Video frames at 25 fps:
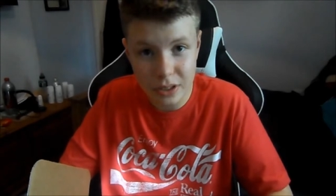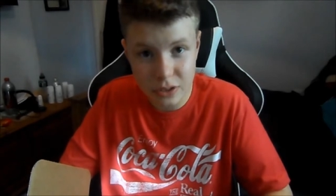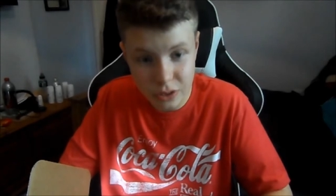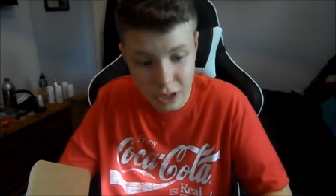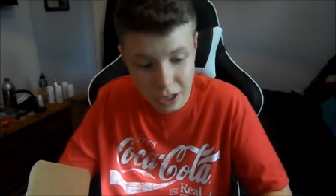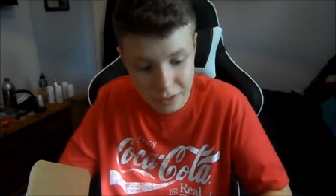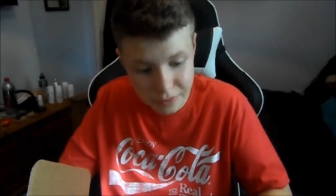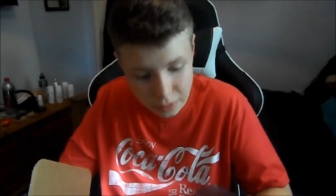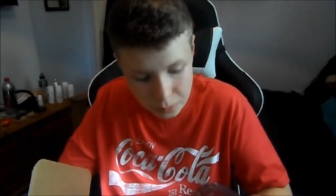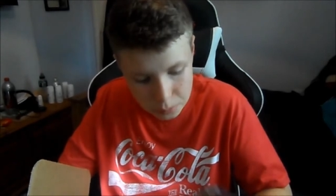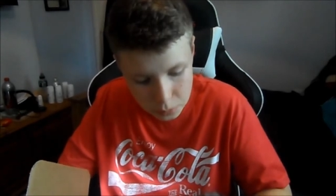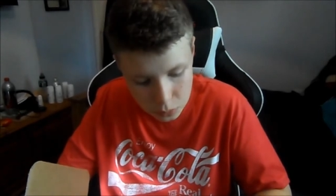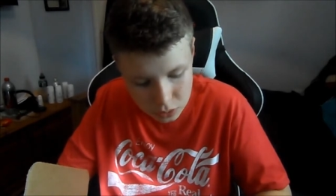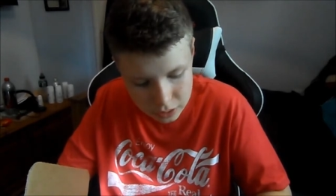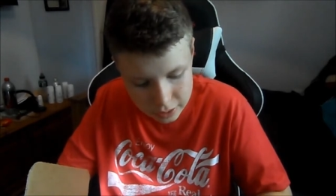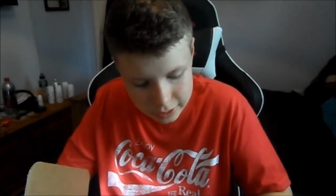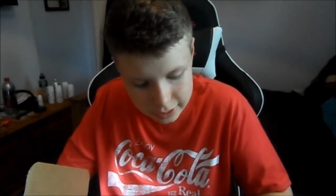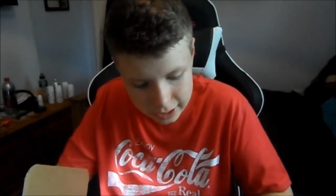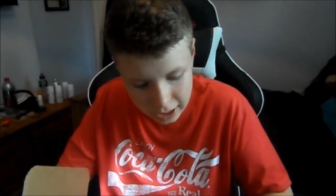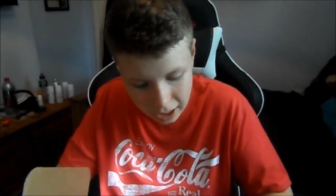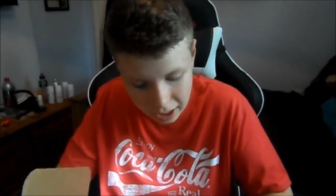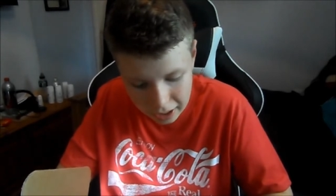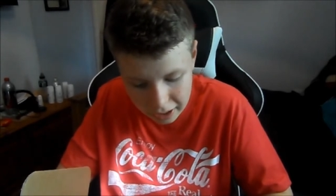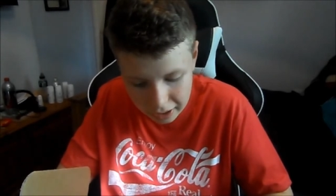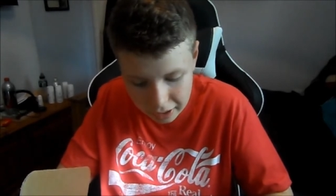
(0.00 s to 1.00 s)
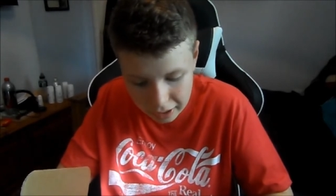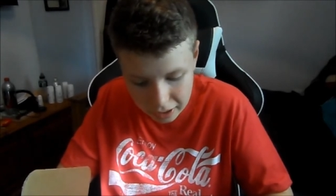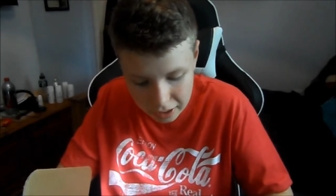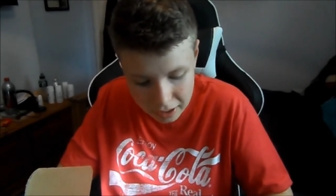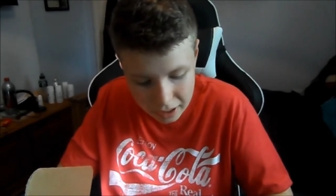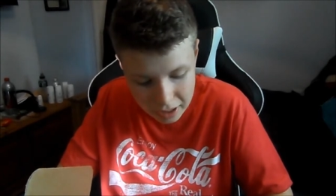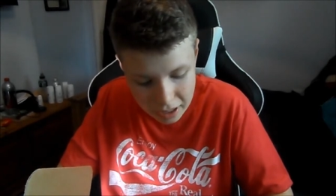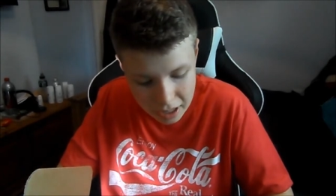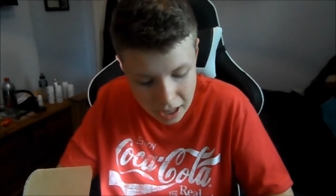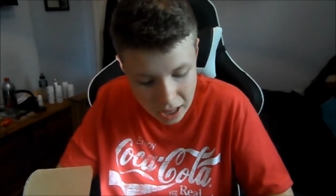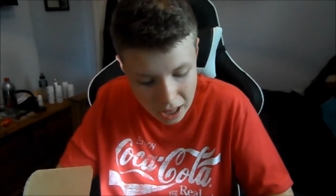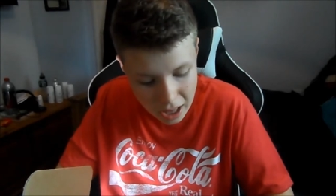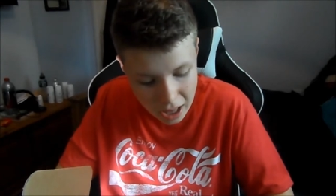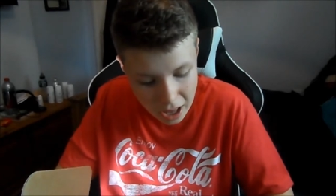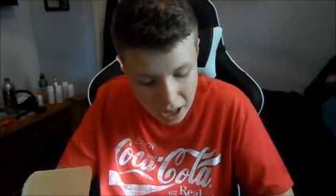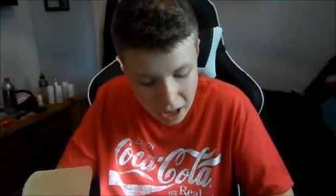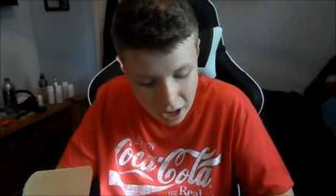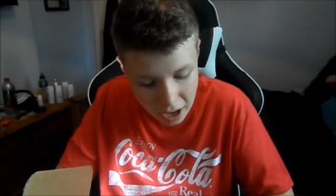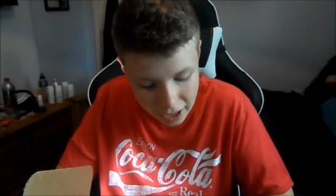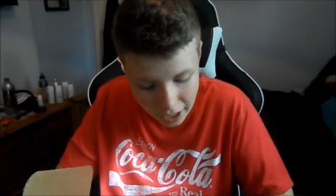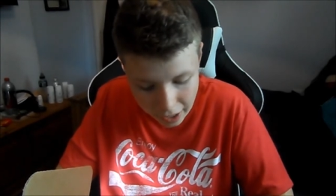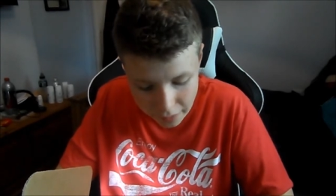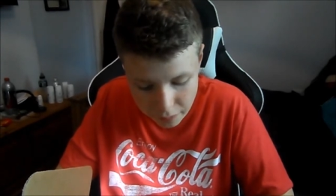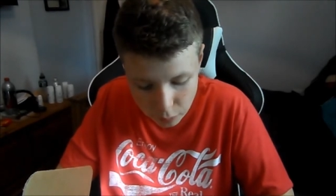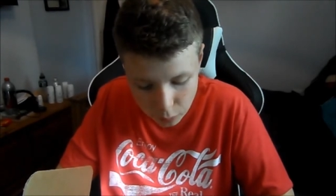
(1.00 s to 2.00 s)
I've been trying for months to get it,
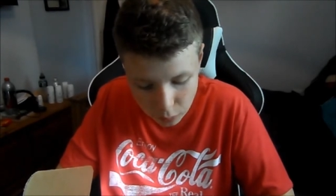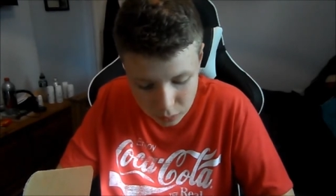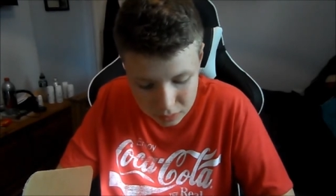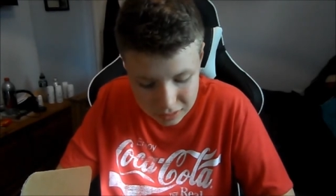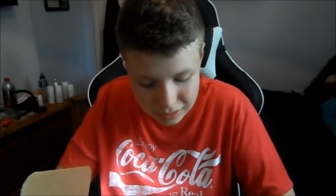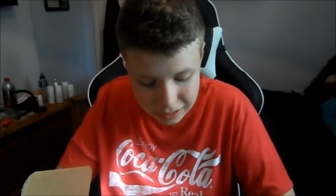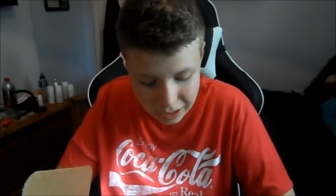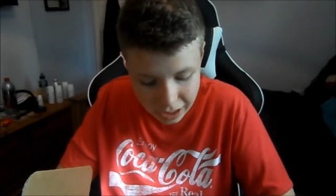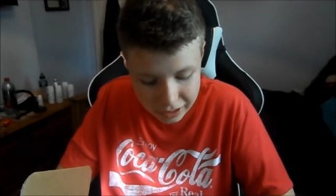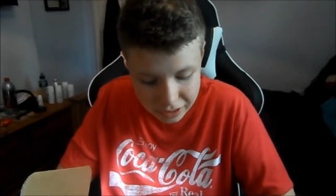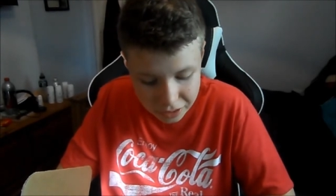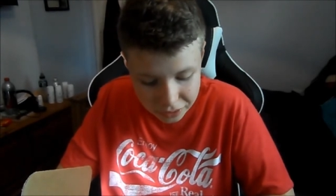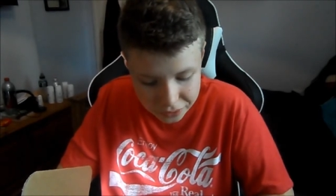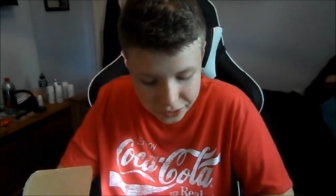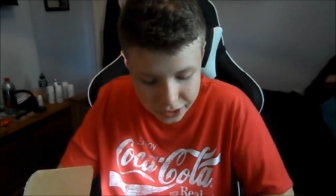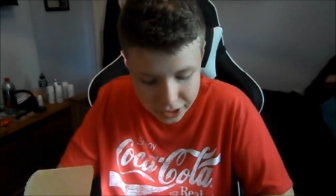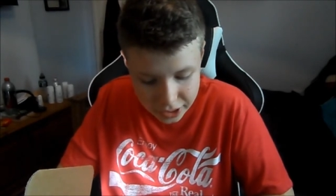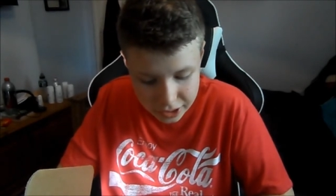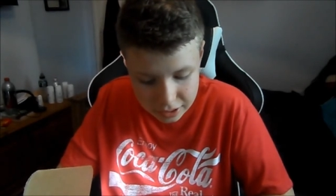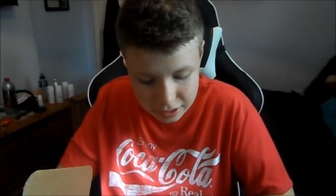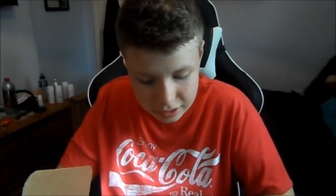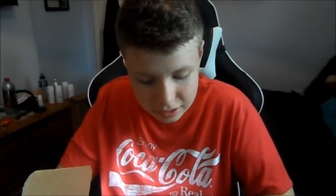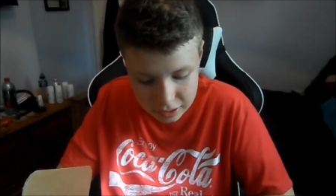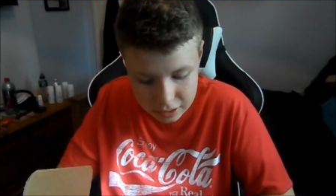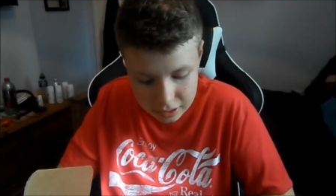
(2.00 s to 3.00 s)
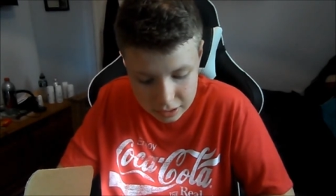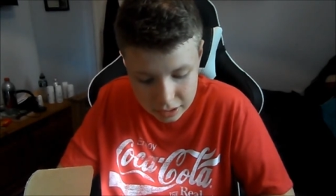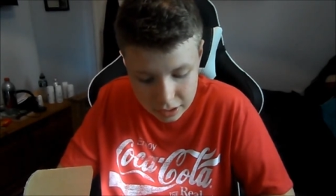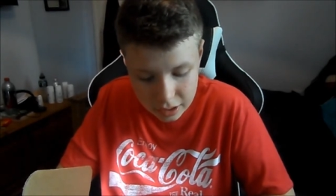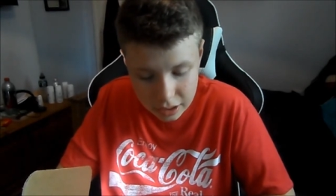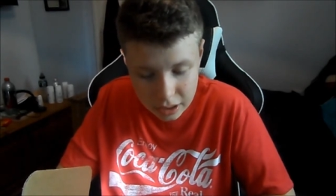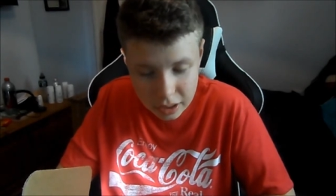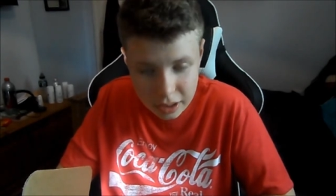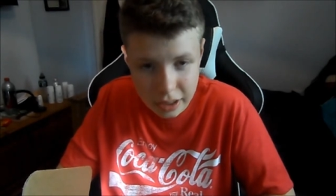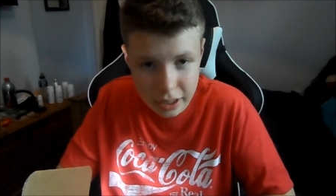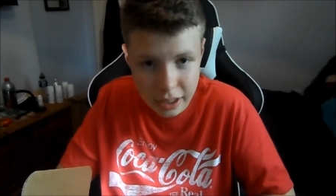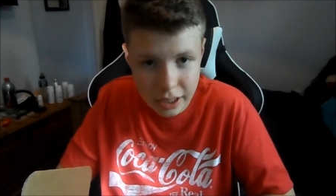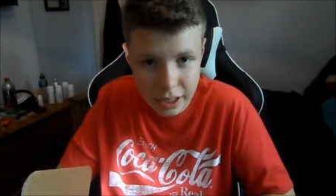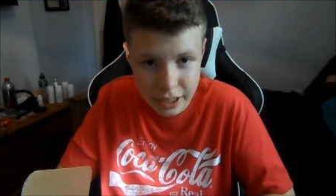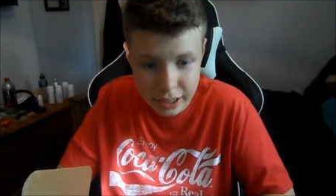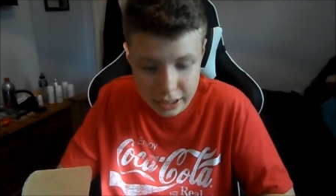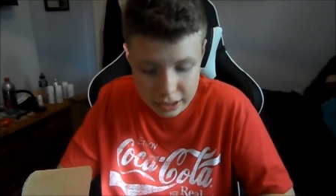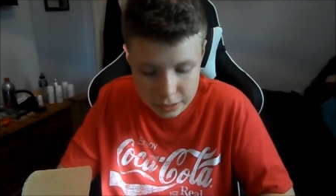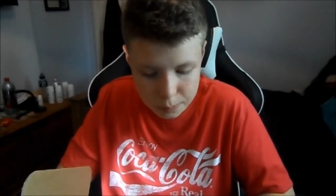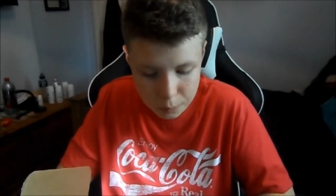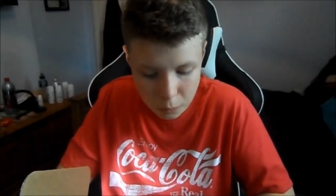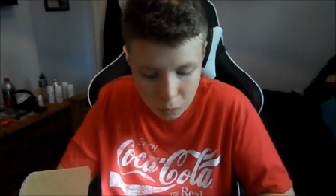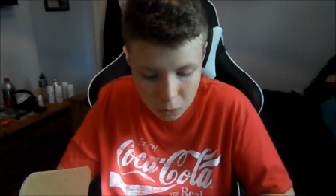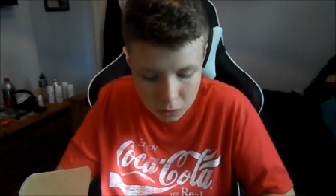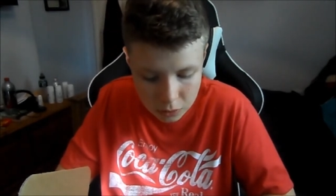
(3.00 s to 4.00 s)
and everyone said that this
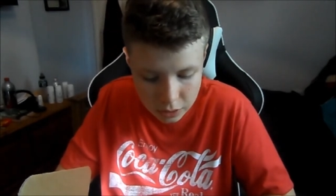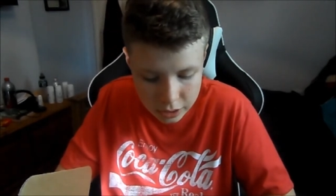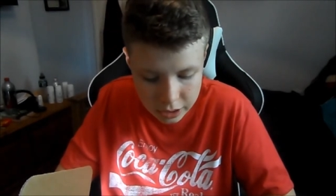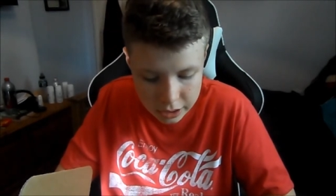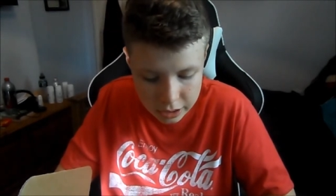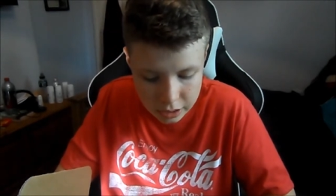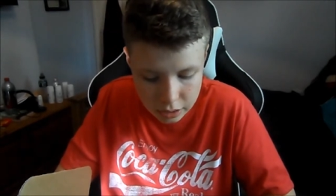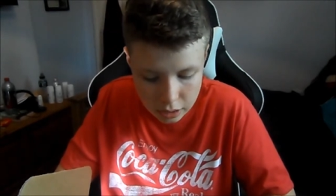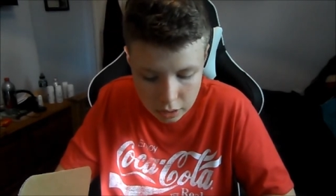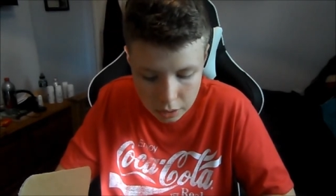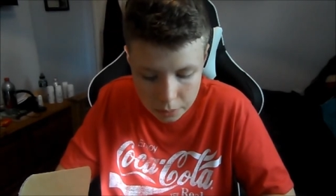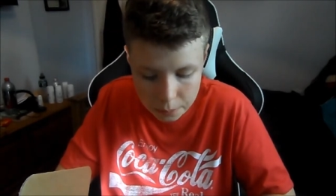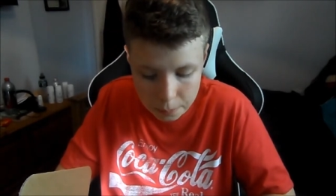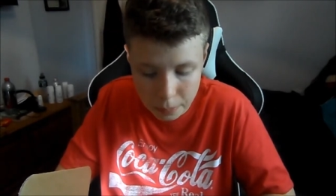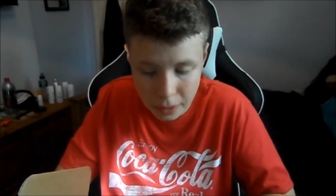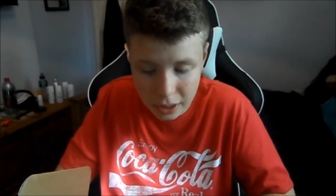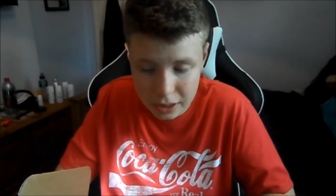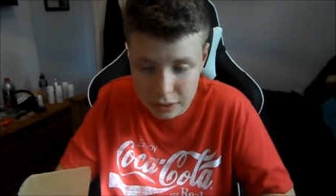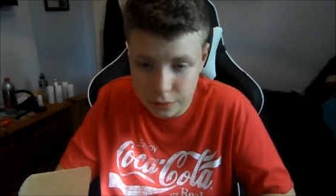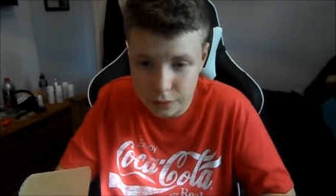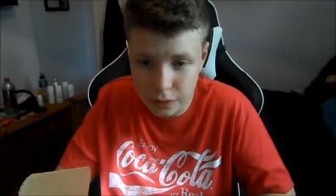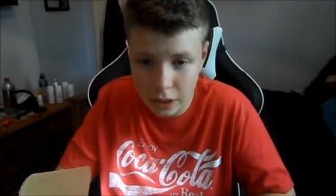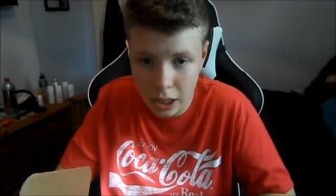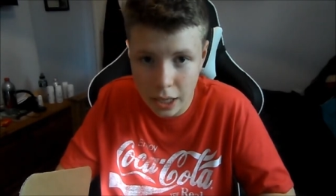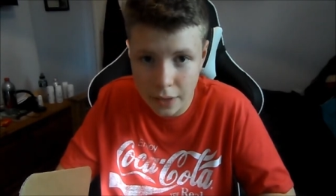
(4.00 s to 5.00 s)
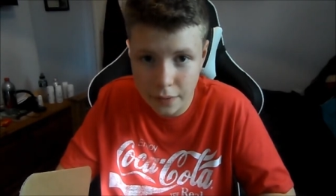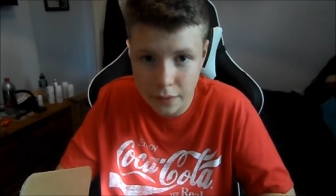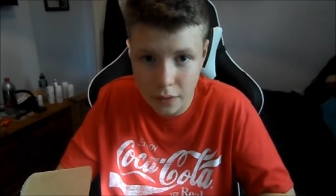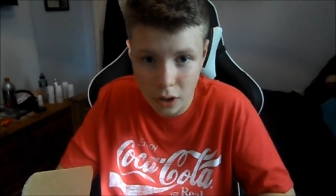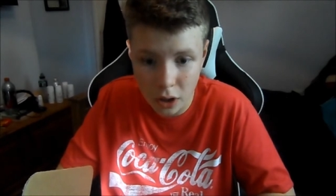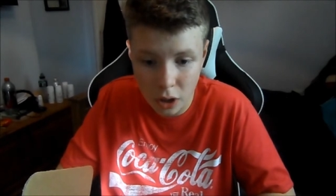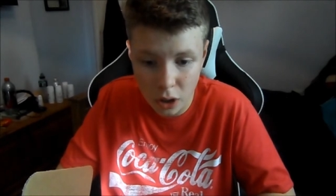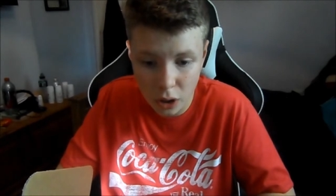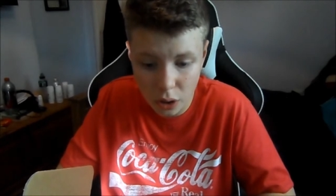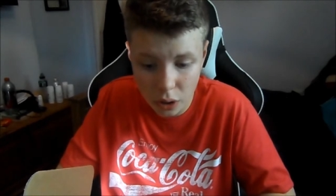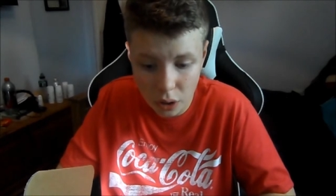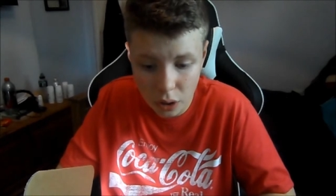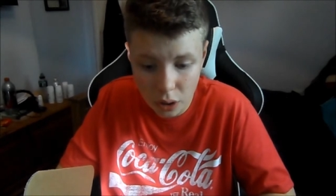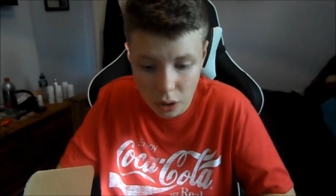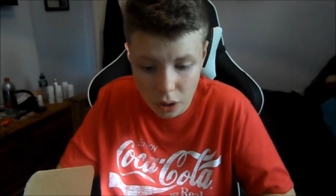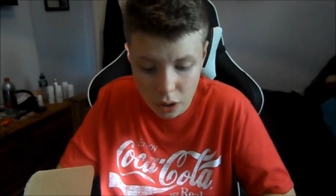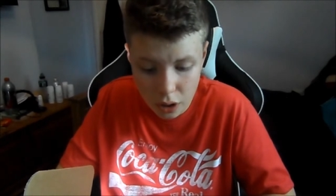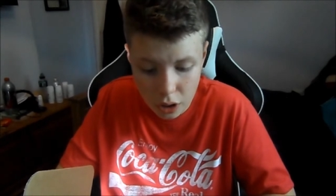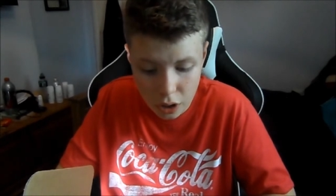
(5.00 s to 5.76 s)
is probably the best flavour,